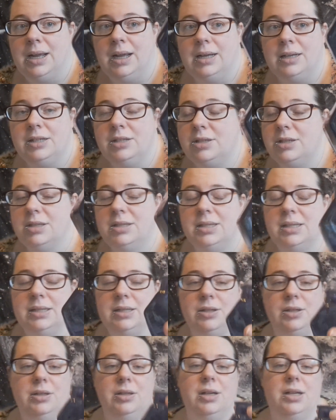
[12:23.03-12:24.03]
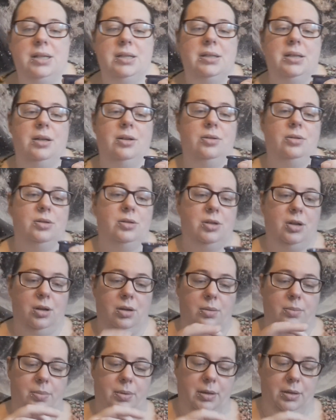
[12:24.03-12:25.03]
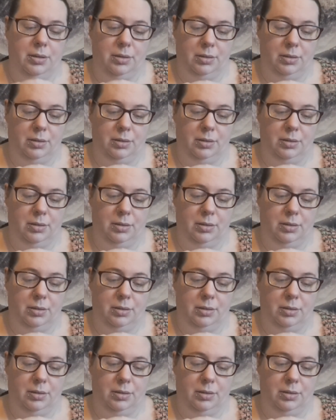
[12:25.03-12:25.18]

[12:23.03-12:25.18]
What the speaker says: It's just sitting nicely on top.